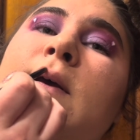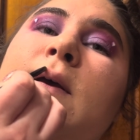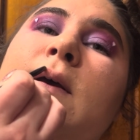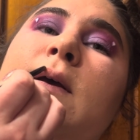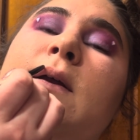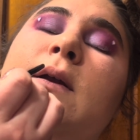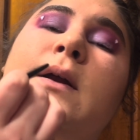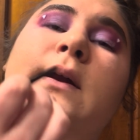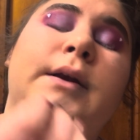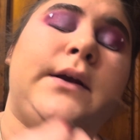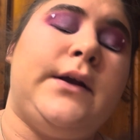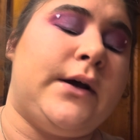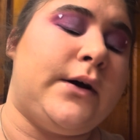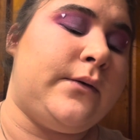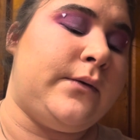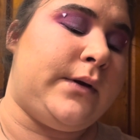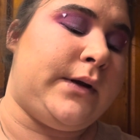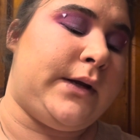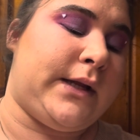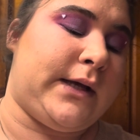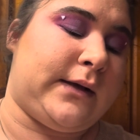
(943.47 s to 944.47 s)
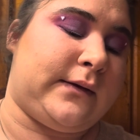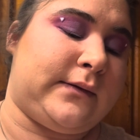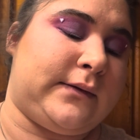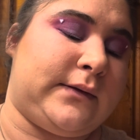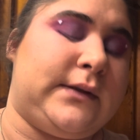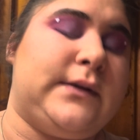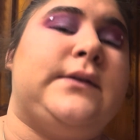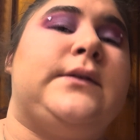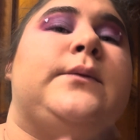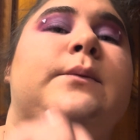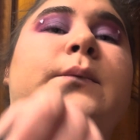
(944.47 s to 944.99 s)
And I know NYX
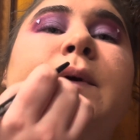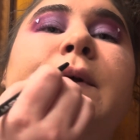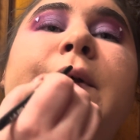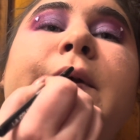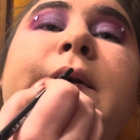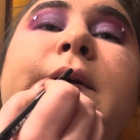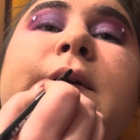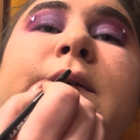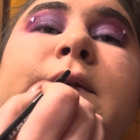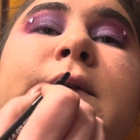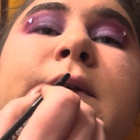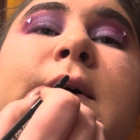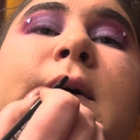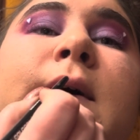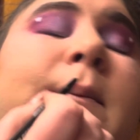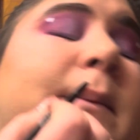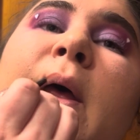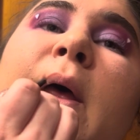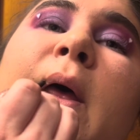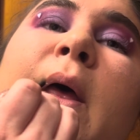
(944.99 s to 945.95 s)
does a really good job.